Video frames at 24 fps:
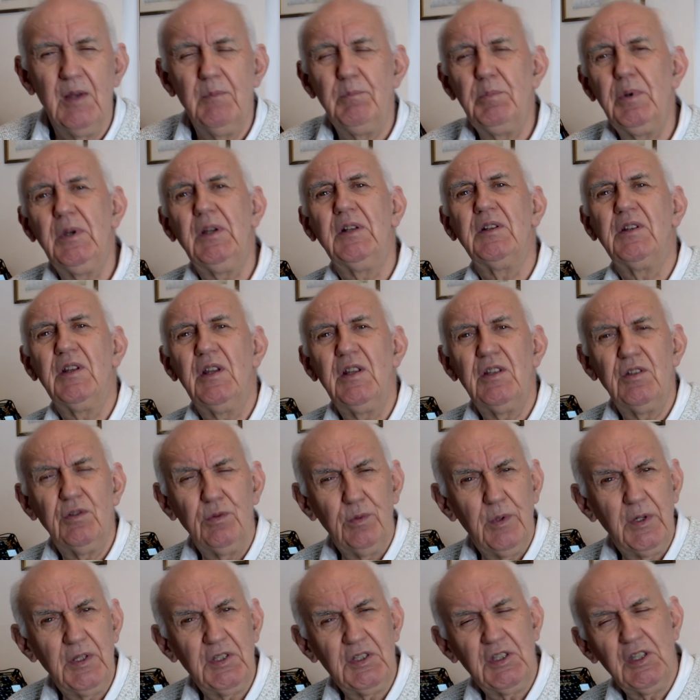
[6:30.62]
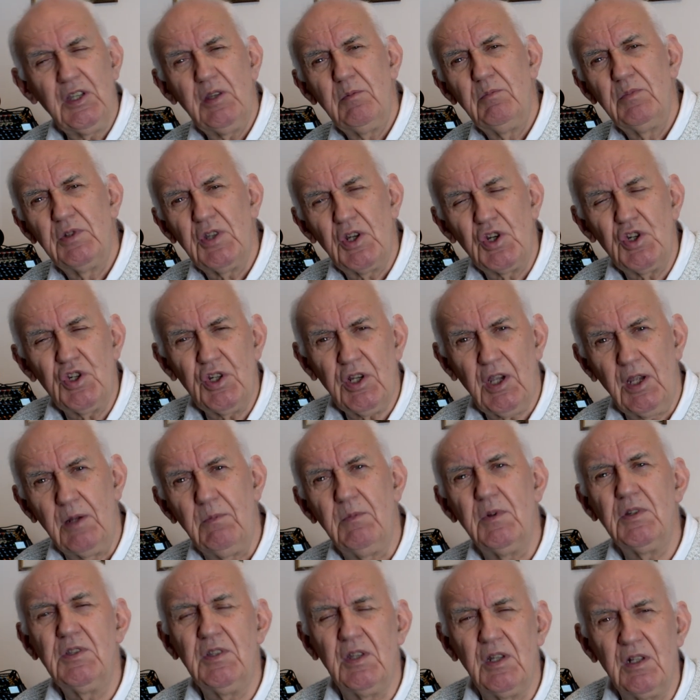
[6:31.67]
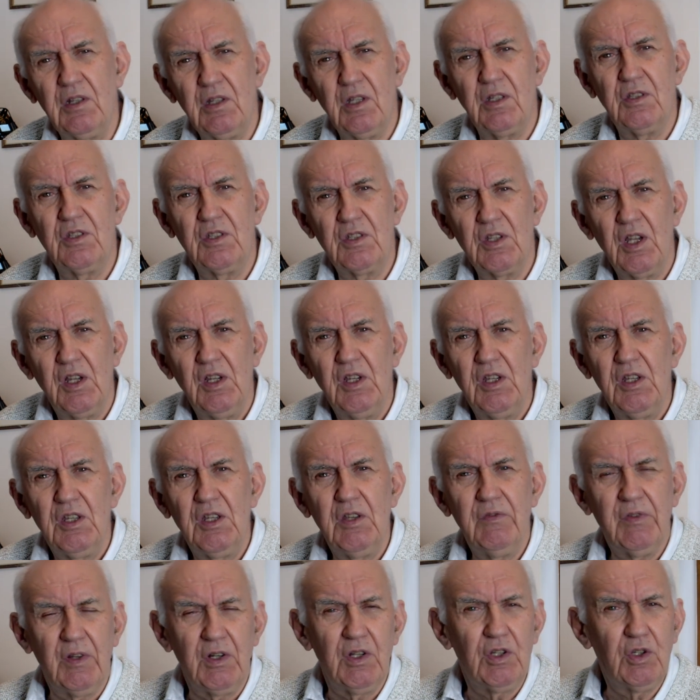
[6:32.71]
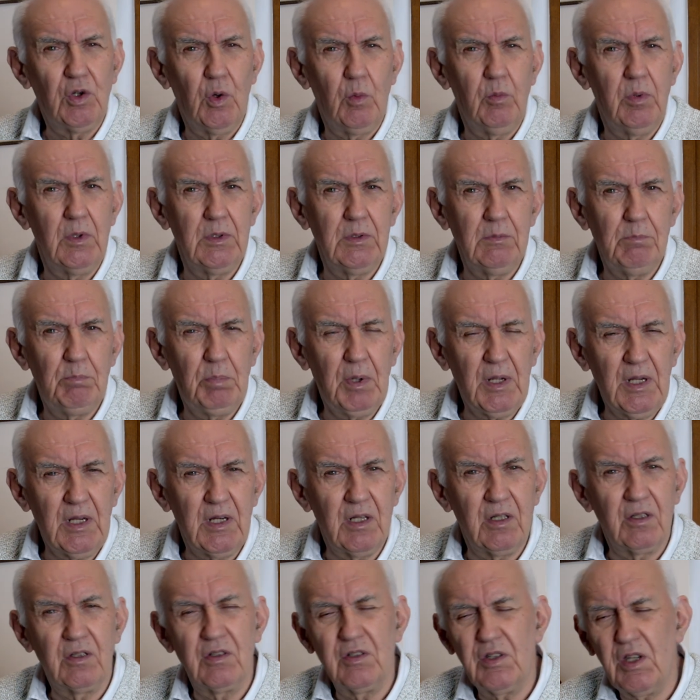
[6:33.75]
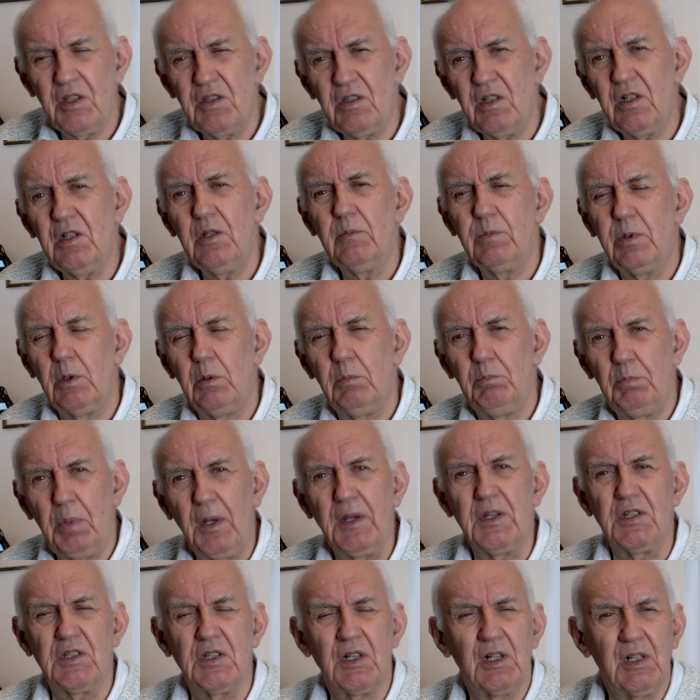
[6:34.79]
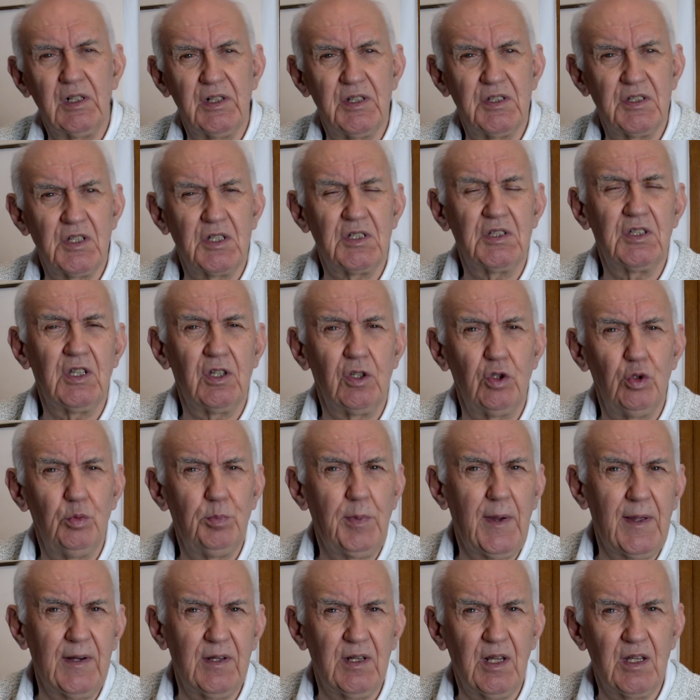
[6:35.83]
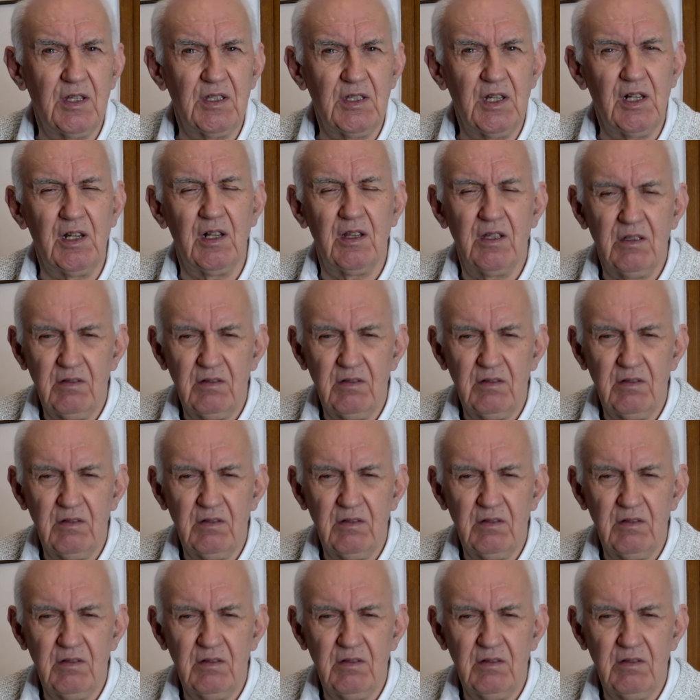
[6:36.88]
But it always seems a shame, doesn't it, that you've only got one band, because a dipole basically is a single band antenna.